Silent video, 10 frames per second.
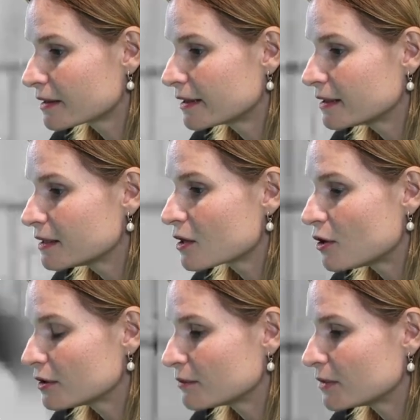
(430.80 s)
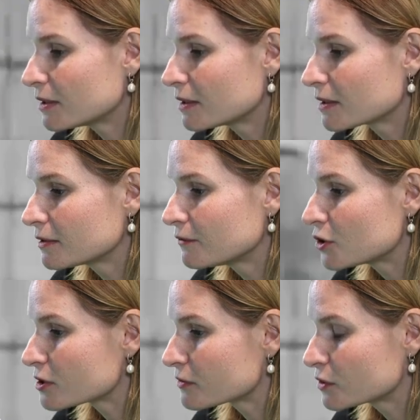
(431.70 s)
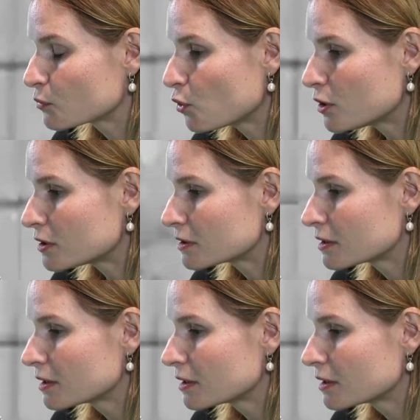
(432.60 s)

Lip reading: the gig economy converges with war,